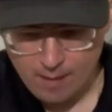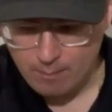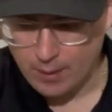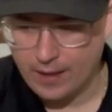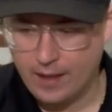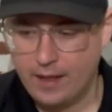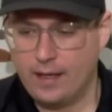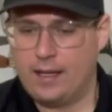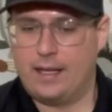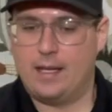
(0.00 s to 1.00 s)
But
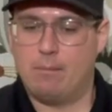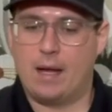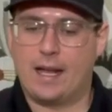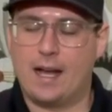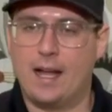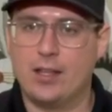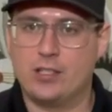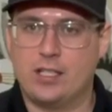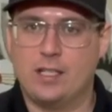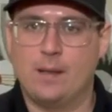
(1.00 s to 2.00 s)
in
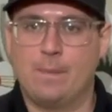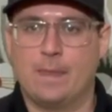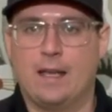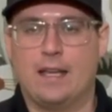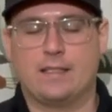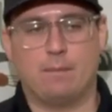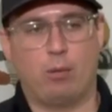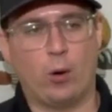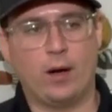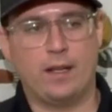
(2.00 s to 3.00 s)
mycology, it's
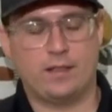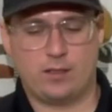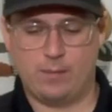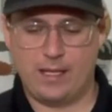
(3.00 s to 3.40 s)
important to be